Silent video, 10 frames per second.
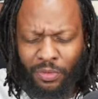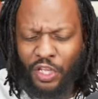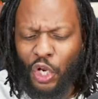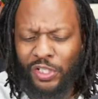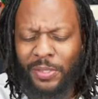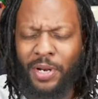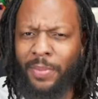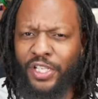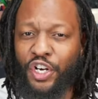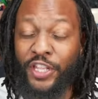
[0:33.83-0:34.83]
There were some
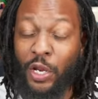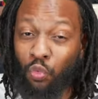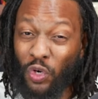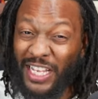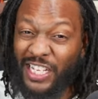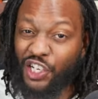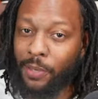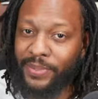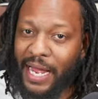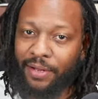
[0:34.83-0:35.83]
numbers in here that really
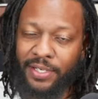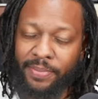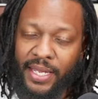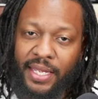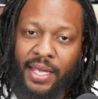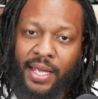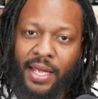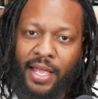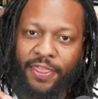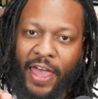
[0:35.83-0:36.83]
jumped out to me
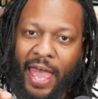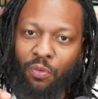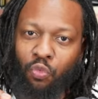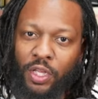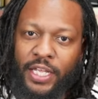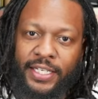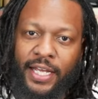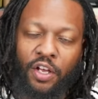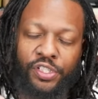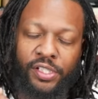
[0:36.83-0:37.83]
that really
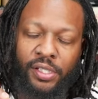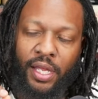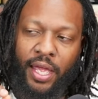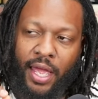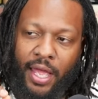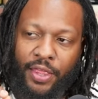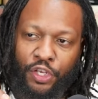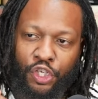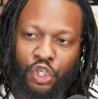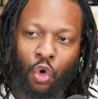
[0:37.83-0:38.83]
tells
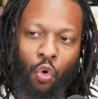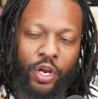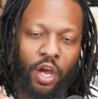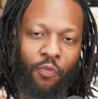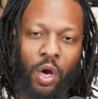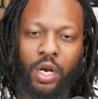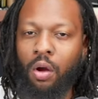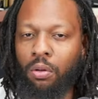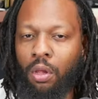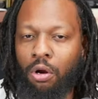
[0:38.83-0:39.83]
the story of what
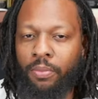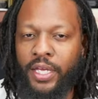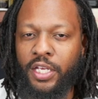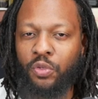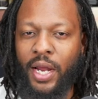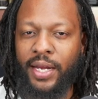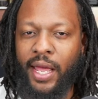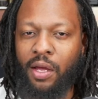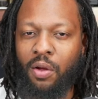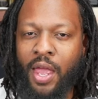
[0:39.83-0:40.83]
Oklahoma is right
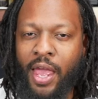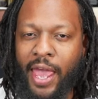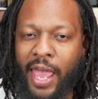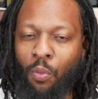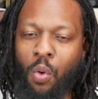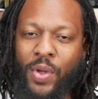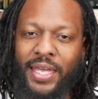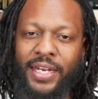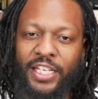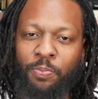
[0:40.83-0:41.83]
now and what we
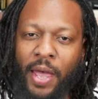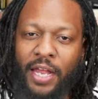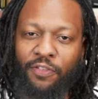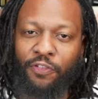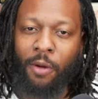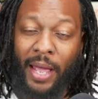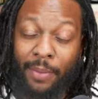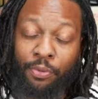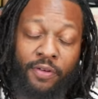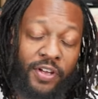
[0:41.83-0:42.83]
can expect from a
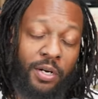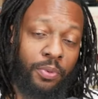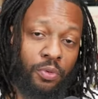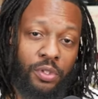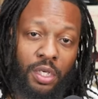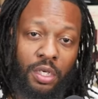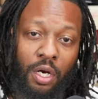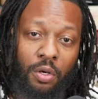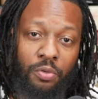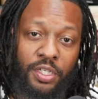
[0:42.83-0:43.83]
Brent Venables
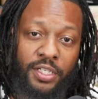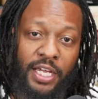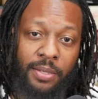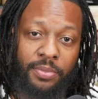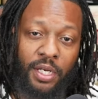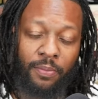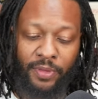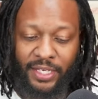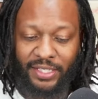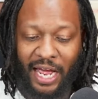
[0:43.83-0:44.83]
coach team. So
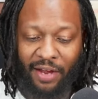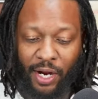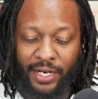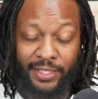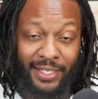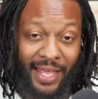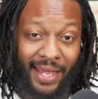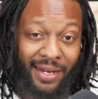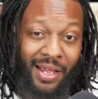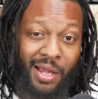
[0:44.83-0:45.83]
let's dive right into
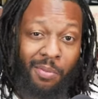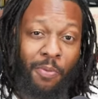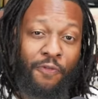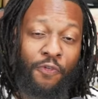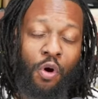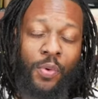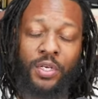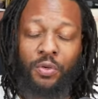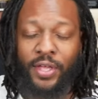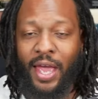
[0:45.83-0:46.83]
that. But before we
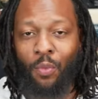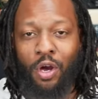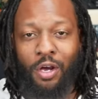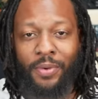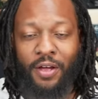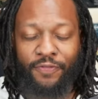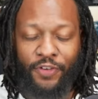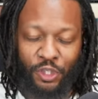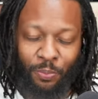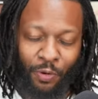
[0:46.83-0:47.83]
do that, welcome to
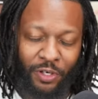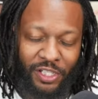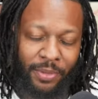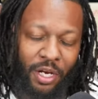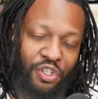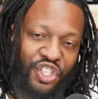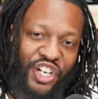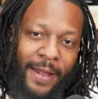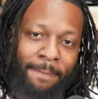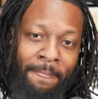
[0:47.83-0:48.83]
Unfair Sports. I'm your host,
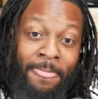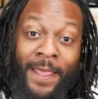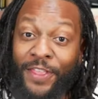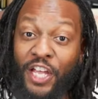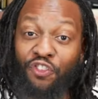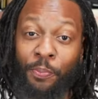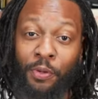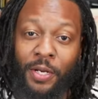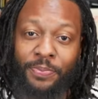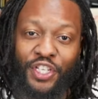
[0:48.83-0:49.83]
Jay. Thanks for
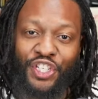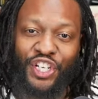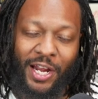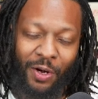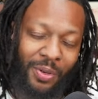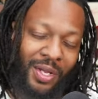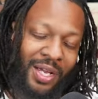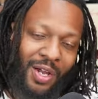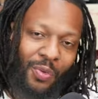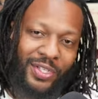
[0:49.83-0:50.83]
pulling up to the channel.
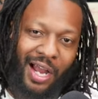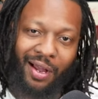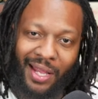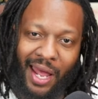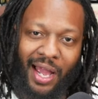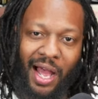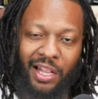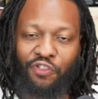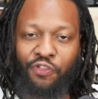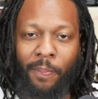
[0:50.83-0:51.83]
We talk a lot of
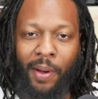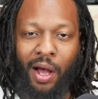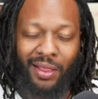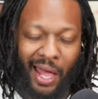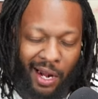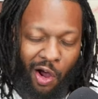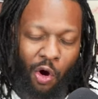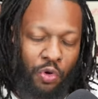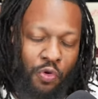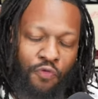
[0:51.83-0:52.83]
college football, a lot of
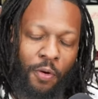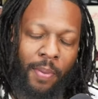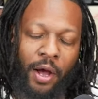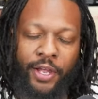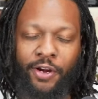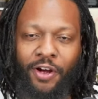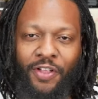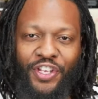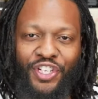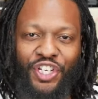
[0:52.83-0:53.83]
OU football here
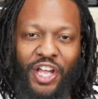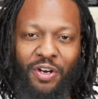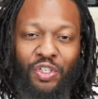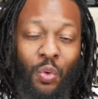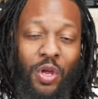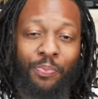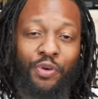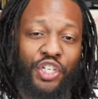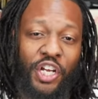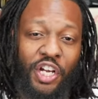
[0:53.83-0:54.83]
on this channel. So we
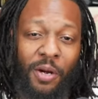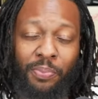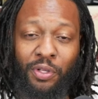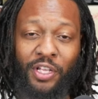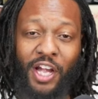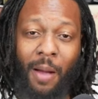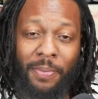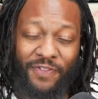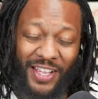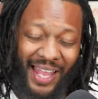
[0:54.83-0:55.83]
appreciate y'all pulling up.
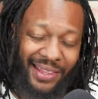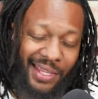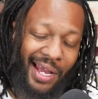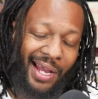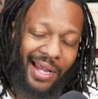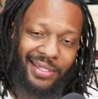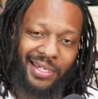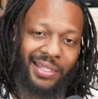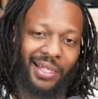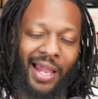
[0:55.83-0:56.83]
If you like the content,
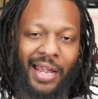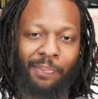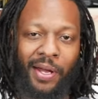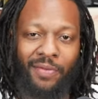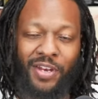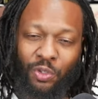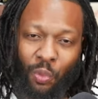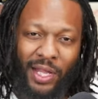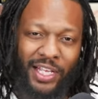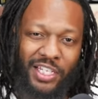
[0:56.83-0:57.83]
hit the like button as
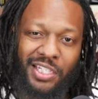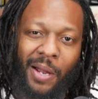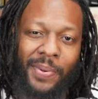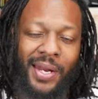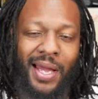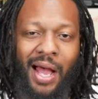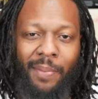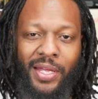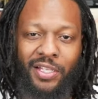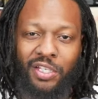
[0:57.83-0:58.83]
well as jump in the
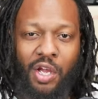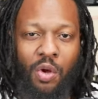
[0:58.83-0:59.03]
comments.